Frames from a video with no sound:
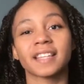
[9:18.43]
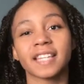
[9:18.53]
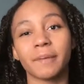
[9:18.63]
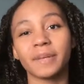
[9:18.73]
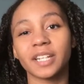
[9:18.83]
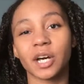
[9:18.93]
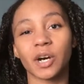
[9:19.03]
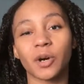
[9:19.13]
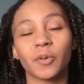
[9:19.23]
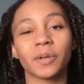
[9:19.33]
Let me
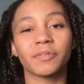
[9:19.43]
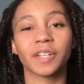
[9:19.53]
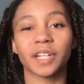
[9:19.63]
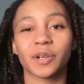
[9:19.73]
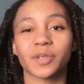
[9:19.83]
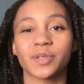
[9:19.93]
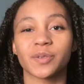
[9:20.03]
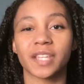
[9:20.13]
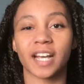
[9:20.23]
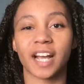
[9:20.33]
know what videos you
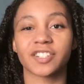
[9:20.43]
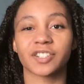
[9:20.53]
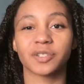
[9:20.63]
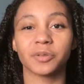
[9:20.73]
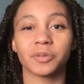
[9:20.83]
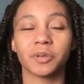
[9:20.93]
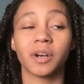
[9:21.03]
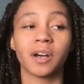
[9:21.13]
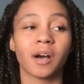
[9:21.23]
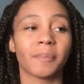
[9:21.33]
think I should do
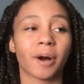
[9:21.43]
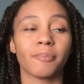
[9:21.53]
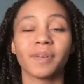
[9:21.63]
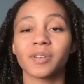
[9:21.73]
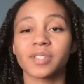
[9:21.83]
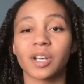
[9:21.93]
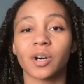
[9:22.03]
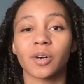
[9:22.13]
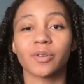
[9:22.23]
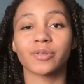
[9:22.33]
about
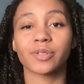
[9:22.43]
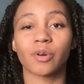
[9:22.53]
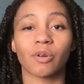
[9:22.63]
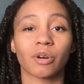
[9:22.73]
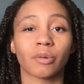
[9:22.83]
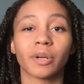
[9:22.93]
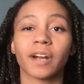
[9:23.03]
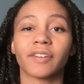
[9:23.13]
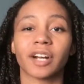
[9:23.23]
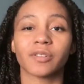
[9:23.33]
Milsos or
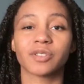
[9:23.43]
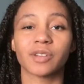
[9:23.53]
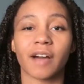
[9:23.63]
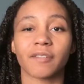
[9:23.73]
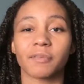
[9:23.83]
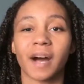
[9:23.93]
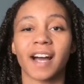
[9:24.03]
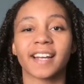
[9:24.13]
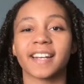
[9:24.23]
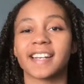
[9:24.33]
whatever else you have in
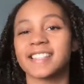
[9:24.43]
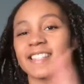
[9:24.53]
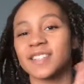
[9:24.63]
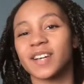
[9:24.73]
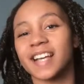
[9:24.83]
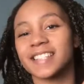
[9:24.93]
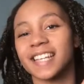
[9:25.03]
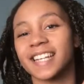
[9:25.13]
mind, and see you guys